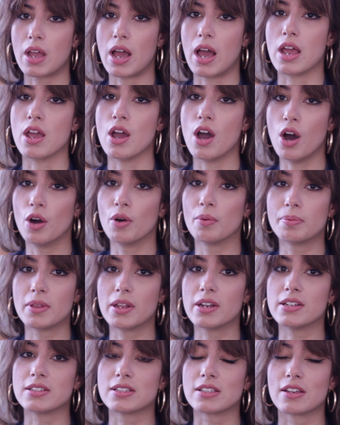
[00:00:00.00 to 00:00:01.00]
I hope
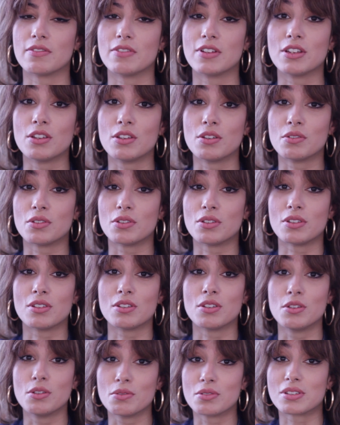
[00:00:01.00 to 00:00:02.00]
that it's given
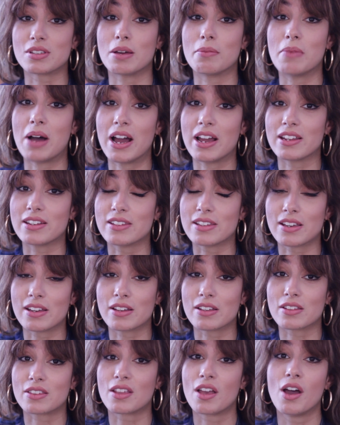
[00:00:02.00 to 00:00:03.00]
you some
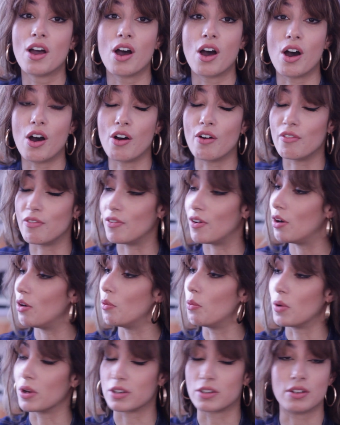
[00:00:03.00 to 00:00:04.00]
ideas of
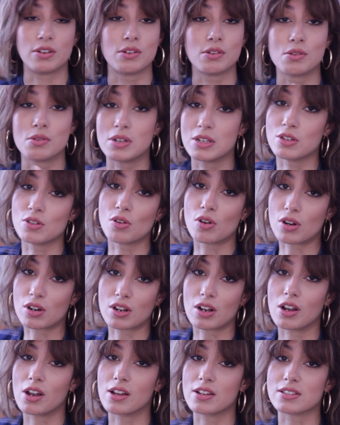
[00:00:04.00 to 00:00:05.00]
what to do in your
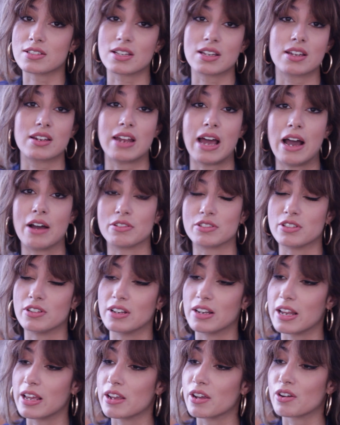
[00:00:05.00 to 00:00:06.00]
closet, how to
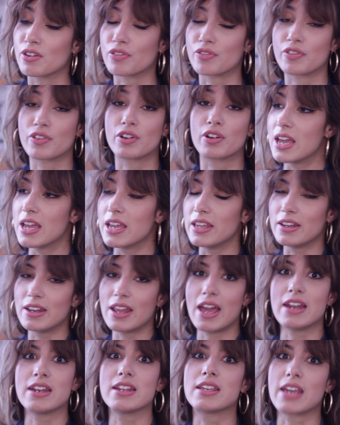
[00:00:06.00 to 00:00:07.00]
layer for. In
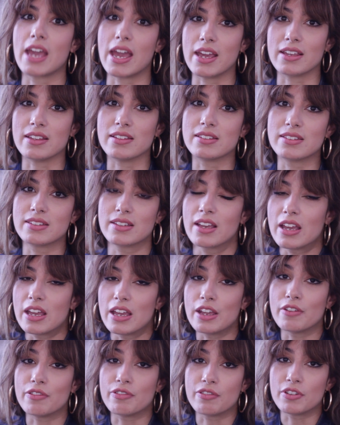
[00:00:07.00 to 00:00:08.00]
any case,
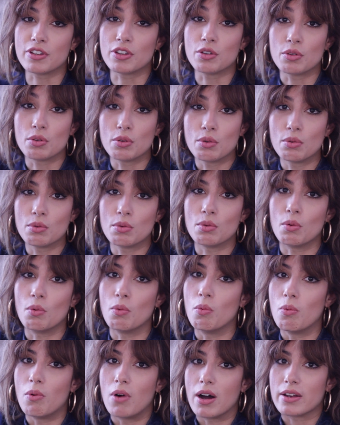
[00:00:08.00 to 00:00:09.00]
if you
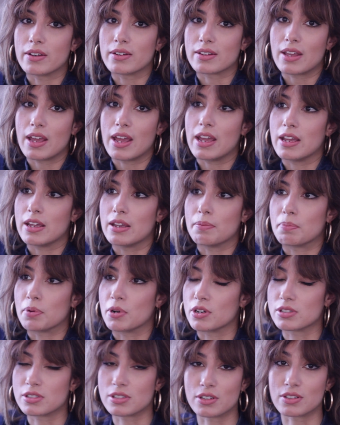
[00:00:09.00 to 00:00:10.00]
want a
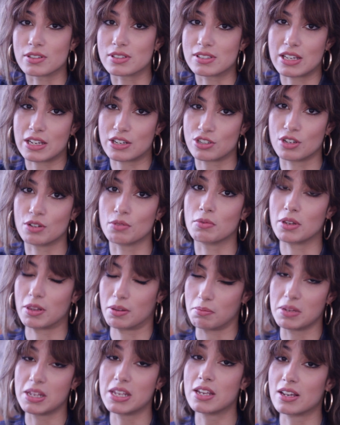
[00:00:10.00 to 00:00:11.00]
personal session
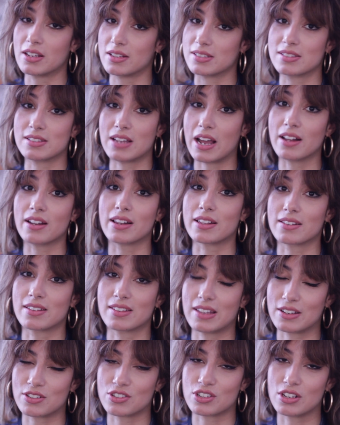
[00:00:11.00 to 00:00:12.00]
with me, a styling
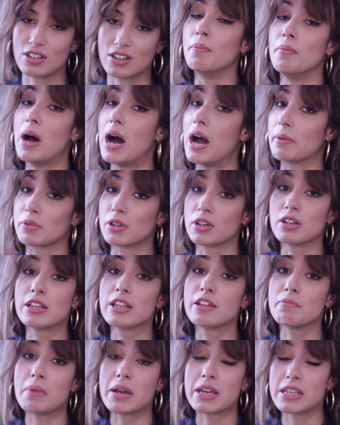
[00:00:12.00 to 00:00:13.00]
session, I'm gonna
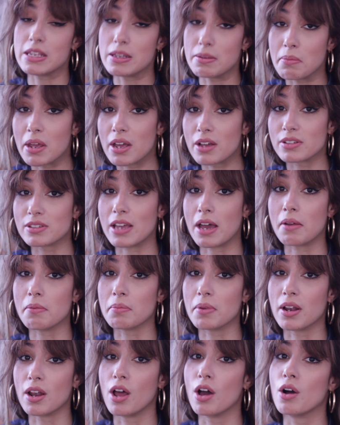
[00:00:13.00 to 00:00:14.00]
leave my email
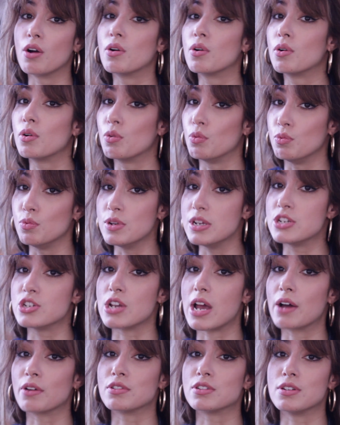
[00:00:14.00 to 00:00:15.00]
down below. Reach
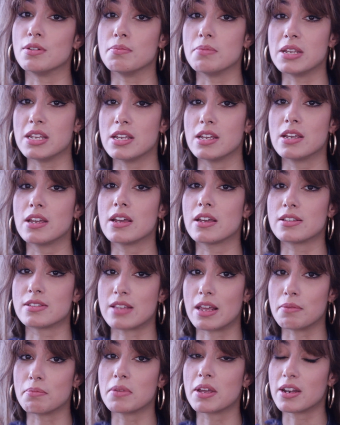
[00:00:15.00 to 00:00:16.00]
out to me,
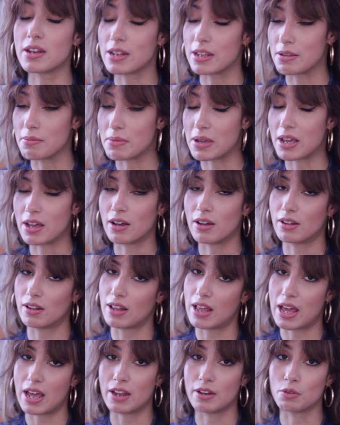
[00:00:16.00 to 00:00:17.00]
send me an
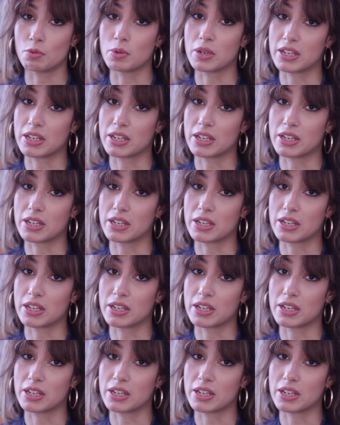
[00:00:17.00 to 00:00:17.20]
email, and